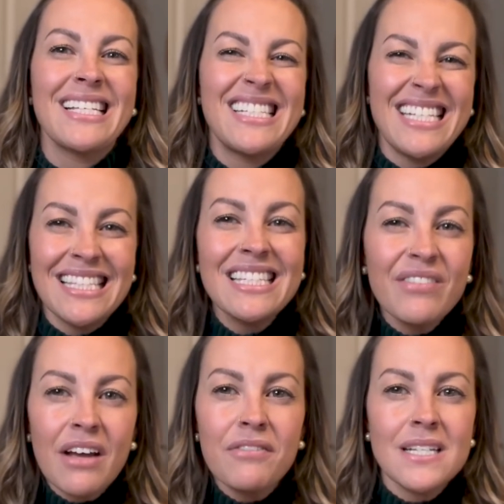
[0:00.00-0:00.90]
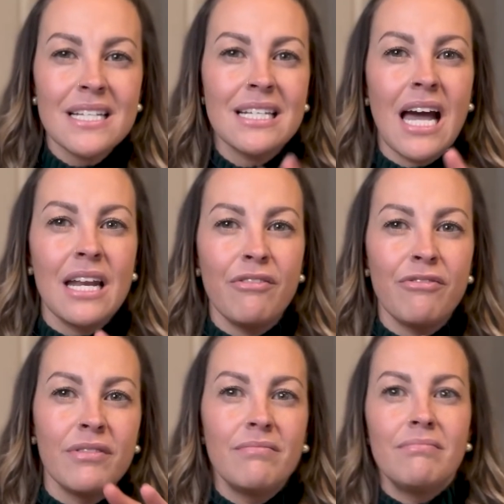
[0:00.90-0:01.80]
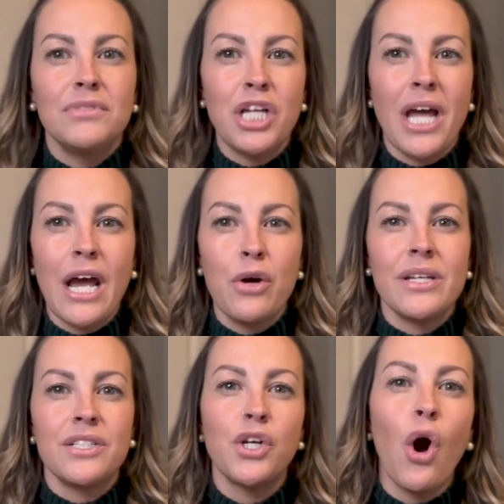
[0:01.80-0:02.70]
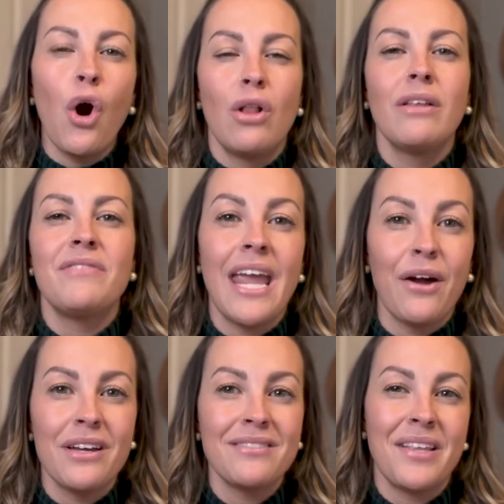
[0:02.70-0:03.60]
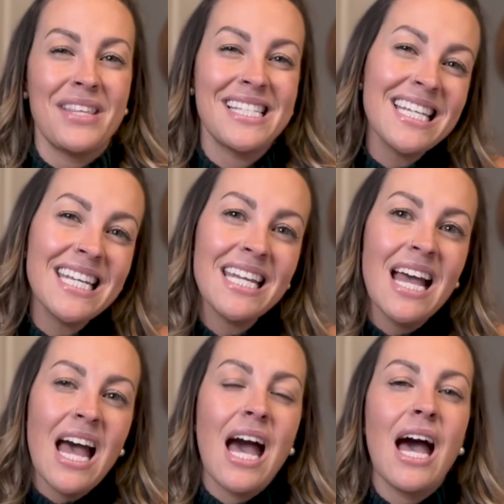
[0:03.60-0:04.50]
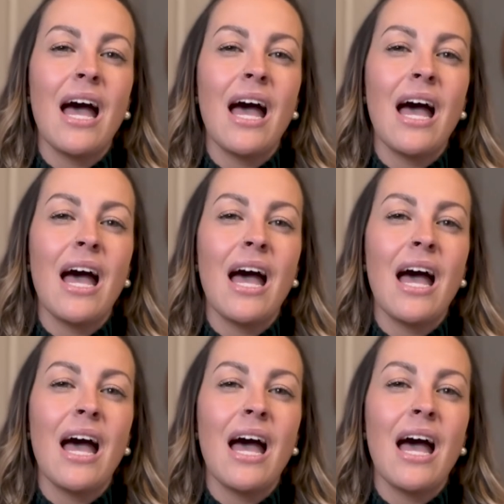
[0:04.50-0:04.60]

extensive enough. It doesn't kind of jet out into all of the areas of the city.